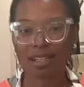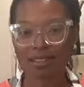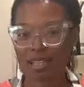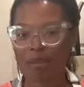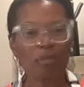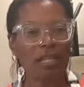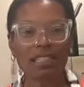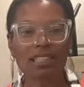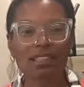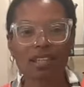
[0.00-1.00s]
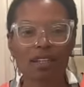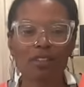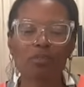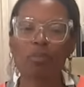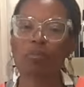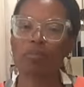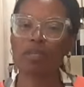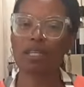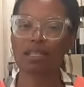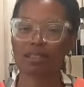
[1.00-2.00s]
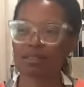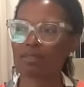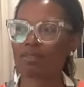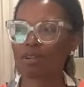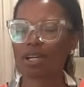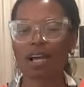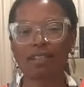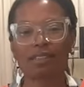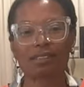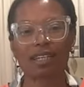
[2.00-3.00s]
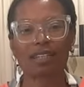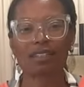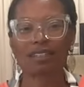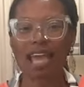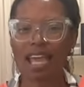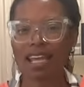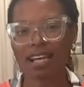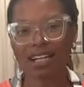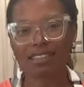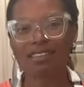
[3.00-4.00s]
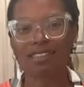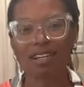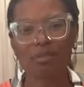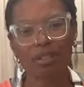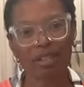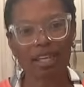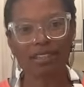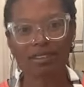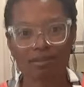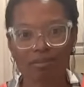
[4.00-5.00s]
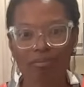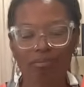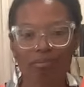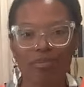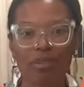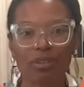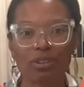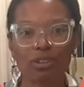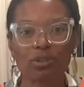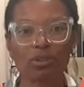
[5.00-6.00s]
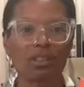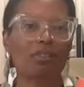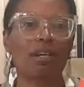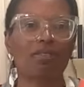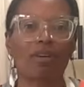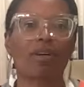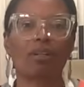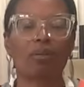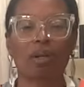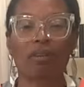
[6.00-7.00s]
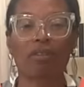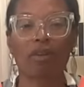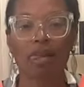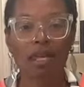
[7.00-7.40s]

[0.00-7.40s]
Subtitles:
not being dishonest, but being very honest, like, hey, I really like those shoes that you have on, or whatever